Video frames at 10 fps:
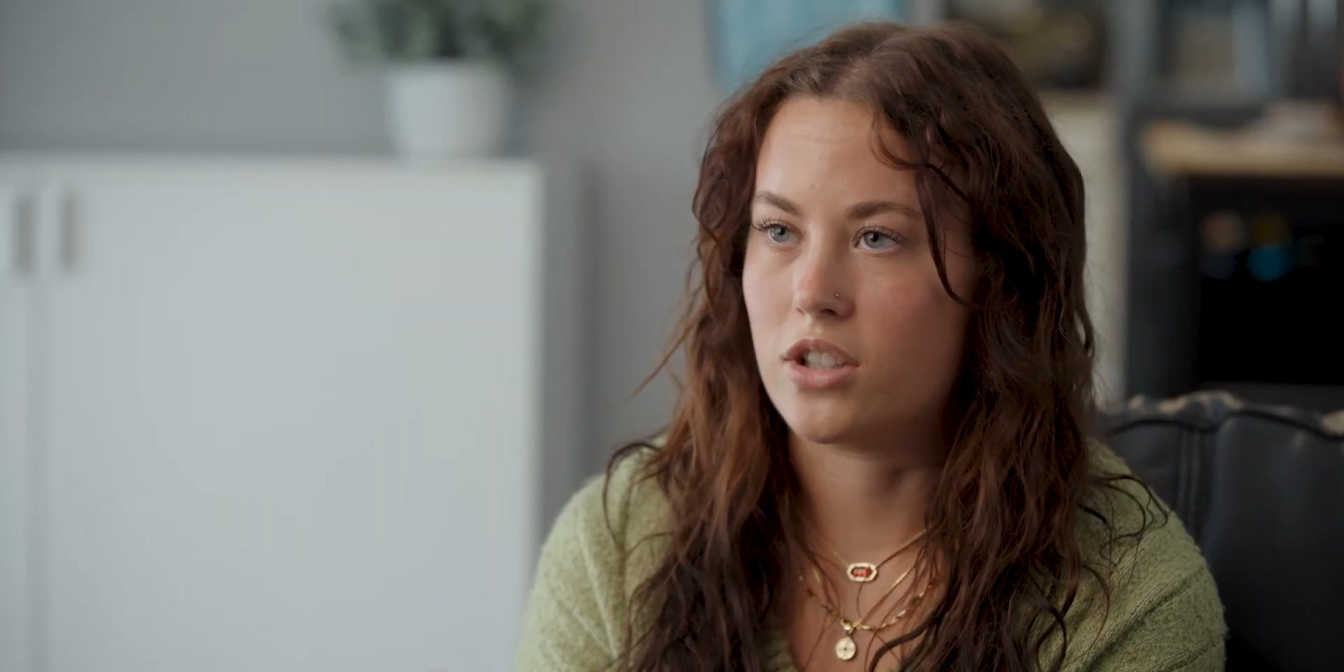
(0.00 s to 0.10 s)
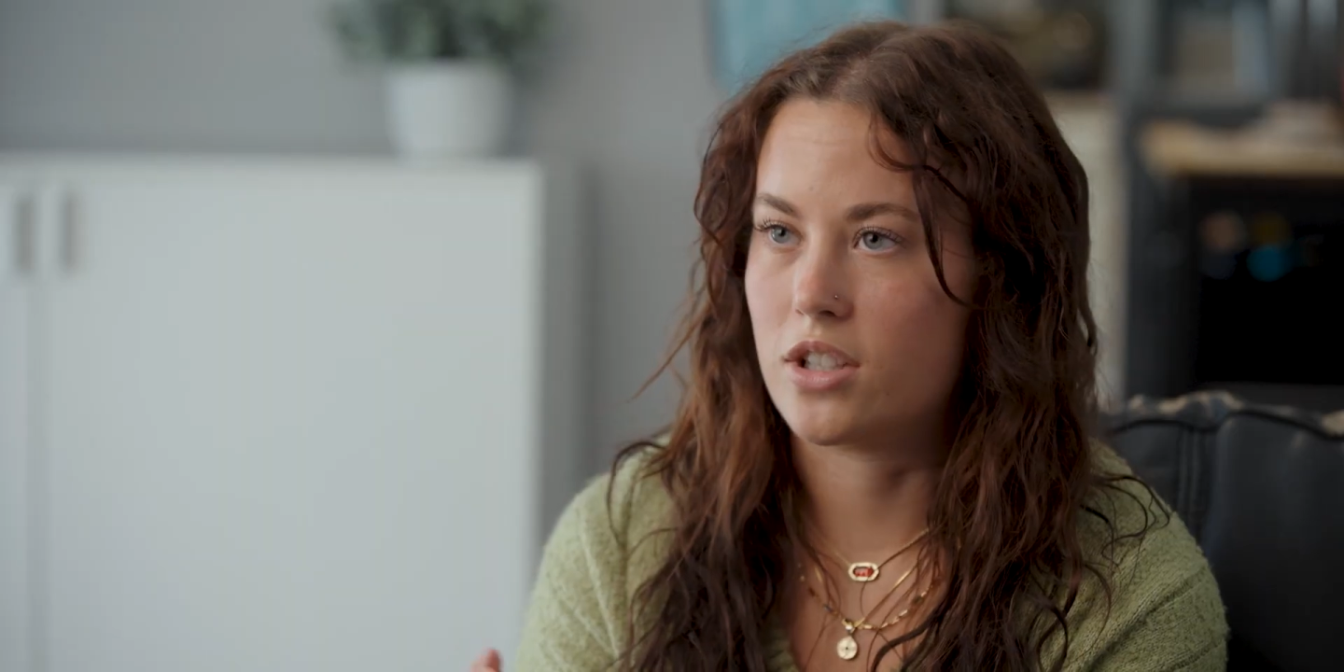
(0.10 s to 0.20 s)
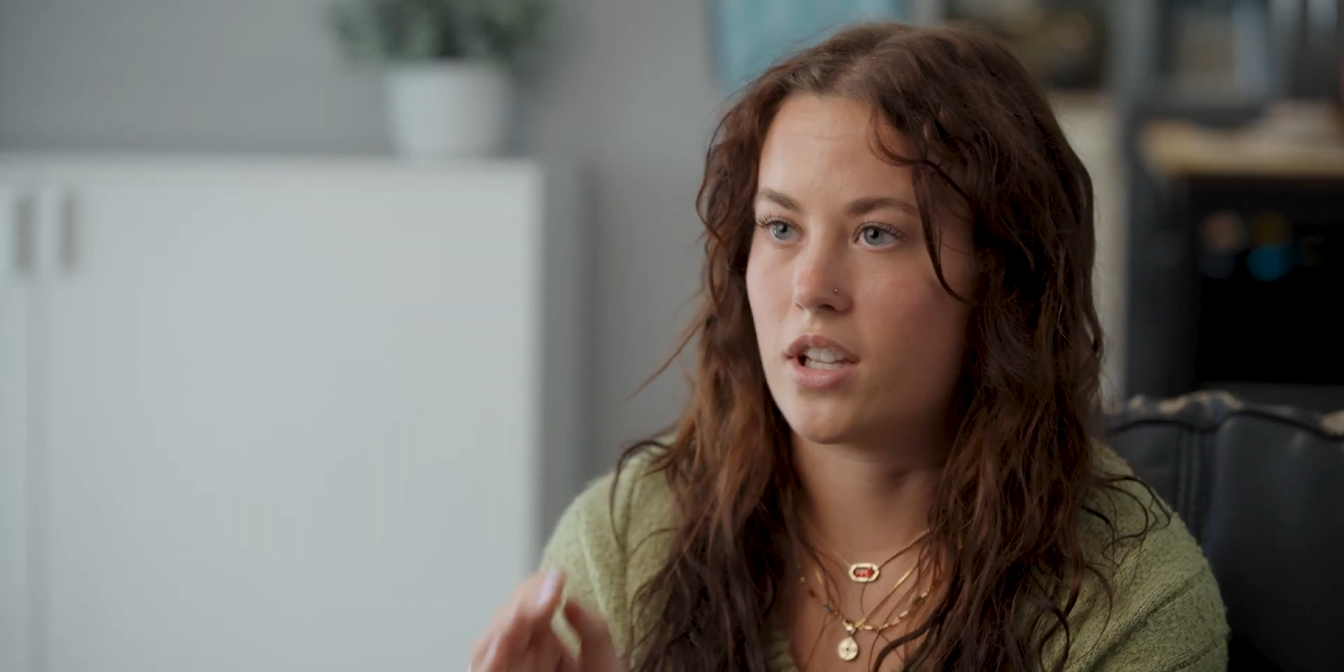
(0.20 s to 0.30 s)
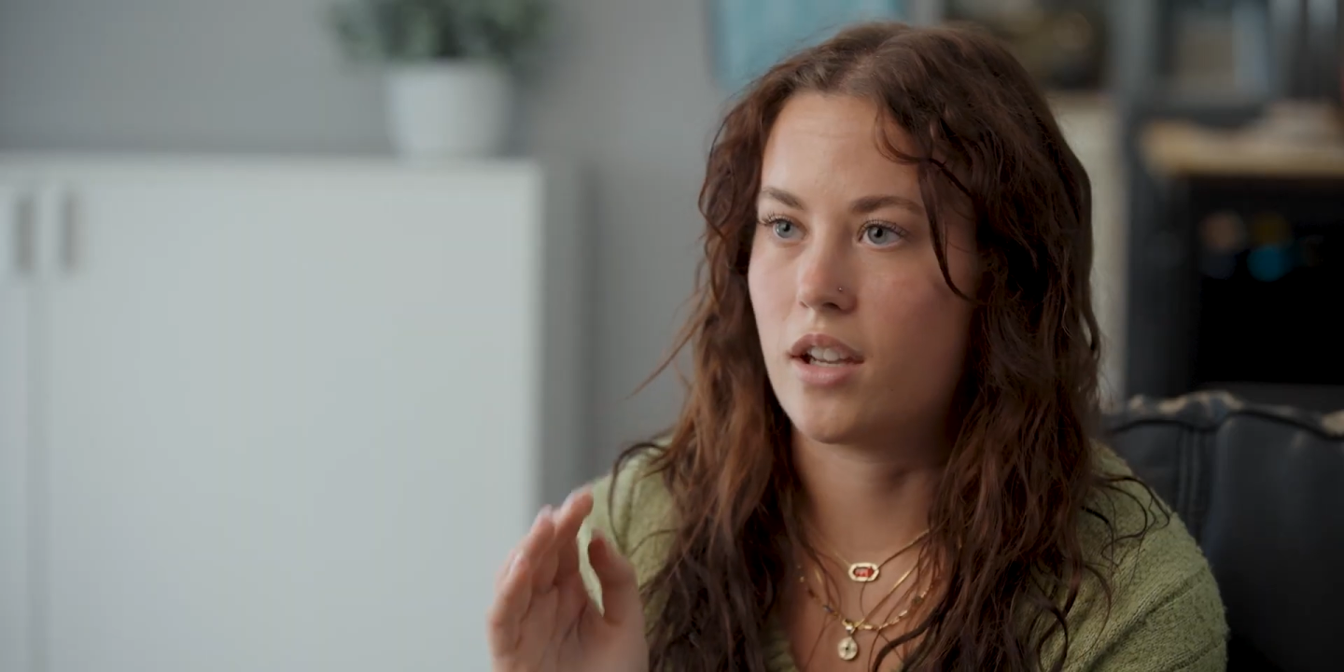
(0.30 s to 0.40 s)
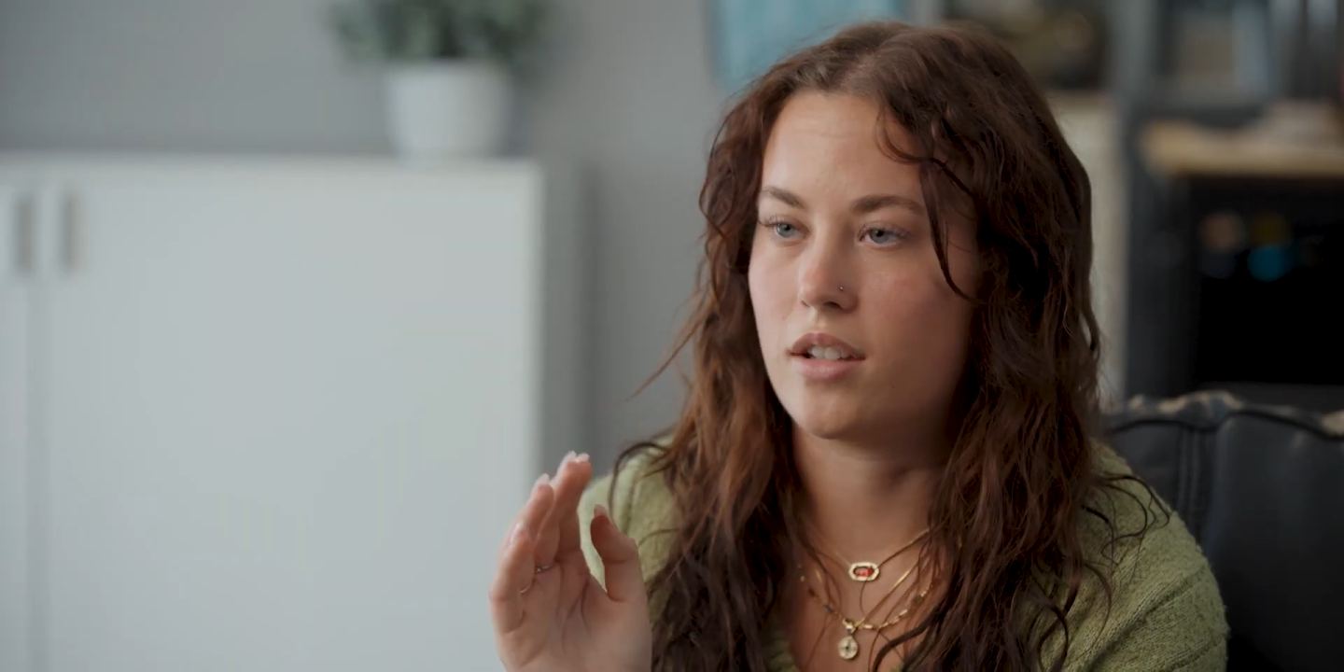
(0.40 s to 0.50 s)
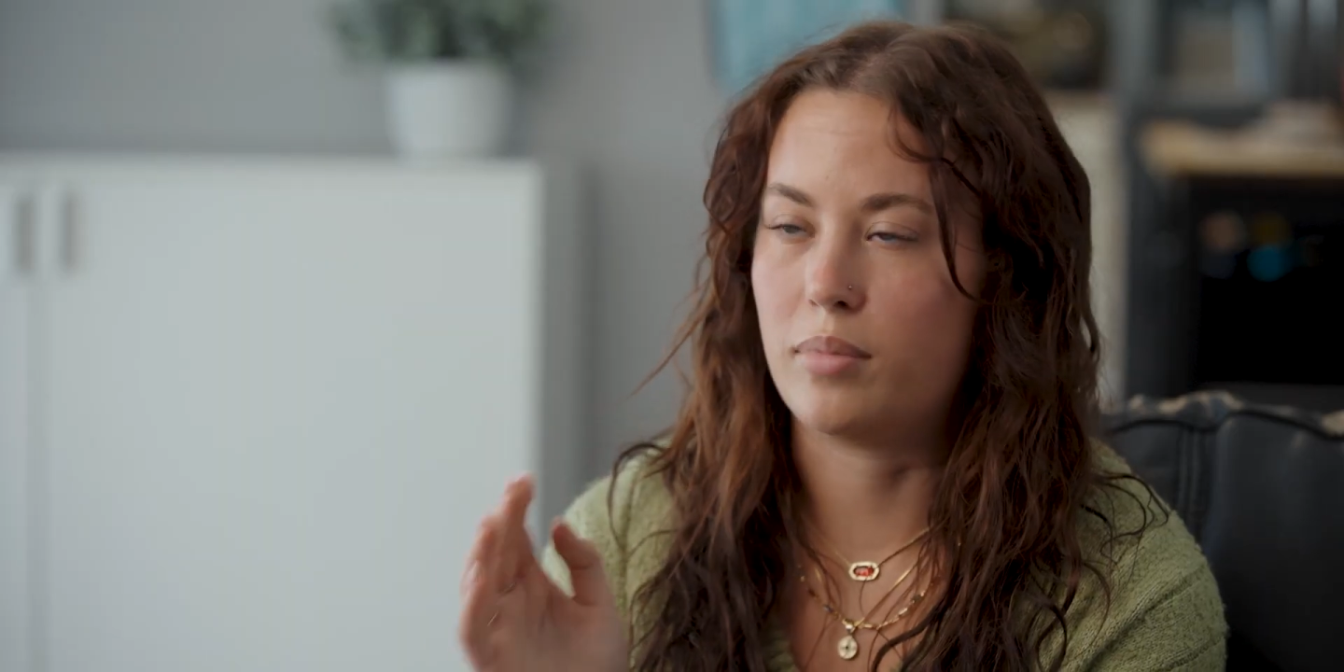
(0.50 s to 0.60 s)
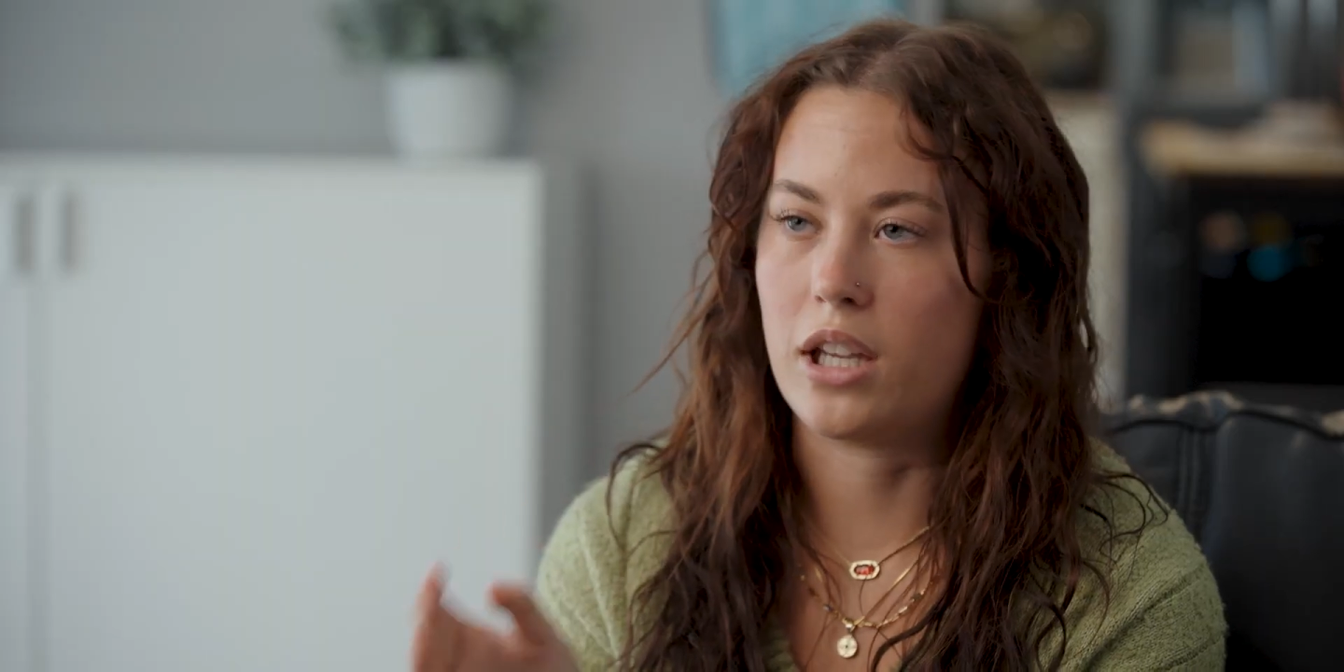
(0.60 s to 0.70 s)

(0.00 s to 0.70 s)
and just like